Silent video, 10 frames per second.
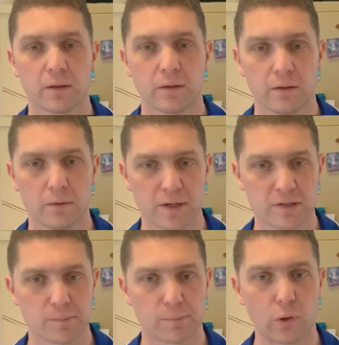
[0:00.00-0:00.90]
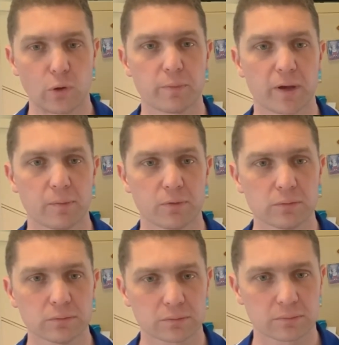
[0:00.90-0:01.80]
You must employ people,
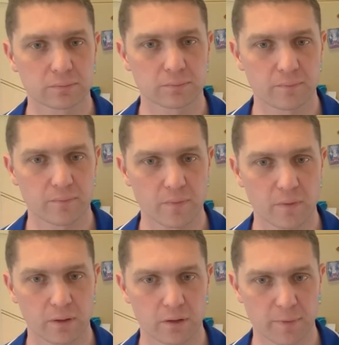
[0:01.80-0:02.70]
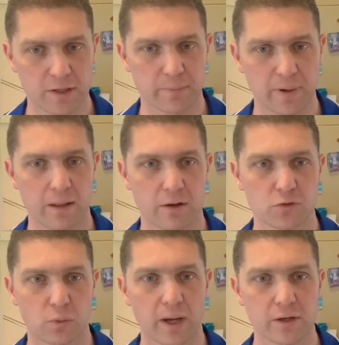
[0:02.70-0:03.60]
you must pay those
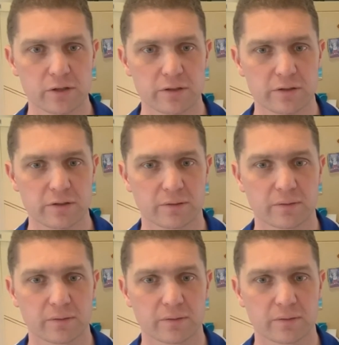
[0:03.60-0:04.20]
wages,